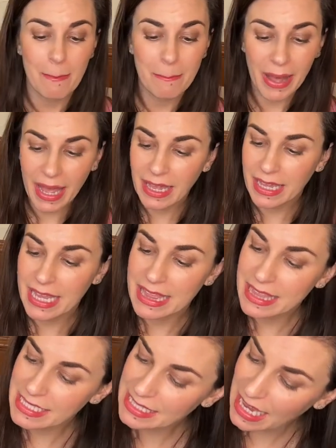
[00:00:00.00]
But in
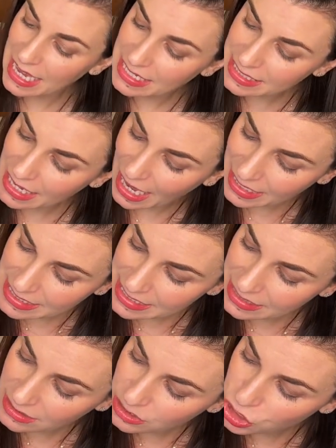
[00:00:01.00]
this case, I
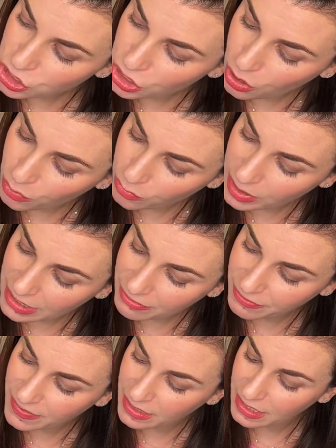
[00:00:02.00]
still don't really
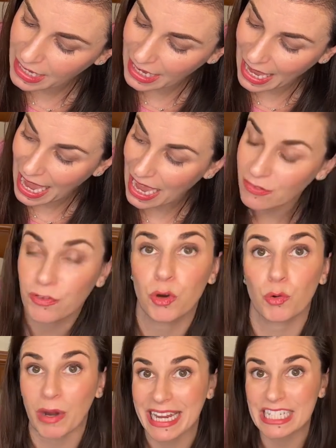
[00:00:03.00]
feel like I have
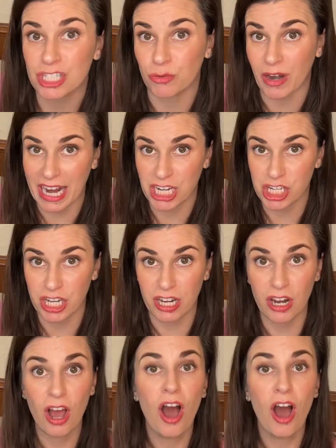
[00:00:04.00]
great direction